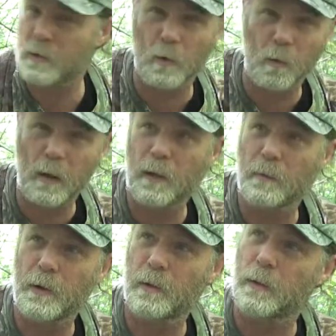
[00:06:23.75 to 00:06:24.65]
So what
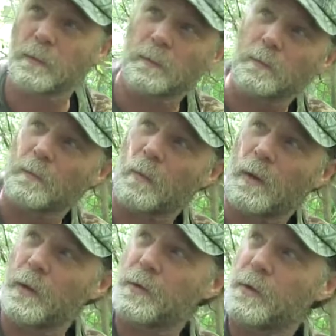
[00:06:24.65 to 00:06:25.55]
I'm doing
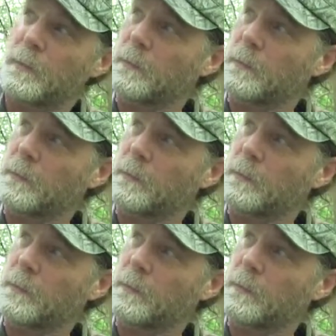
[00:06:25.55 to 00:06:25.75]
is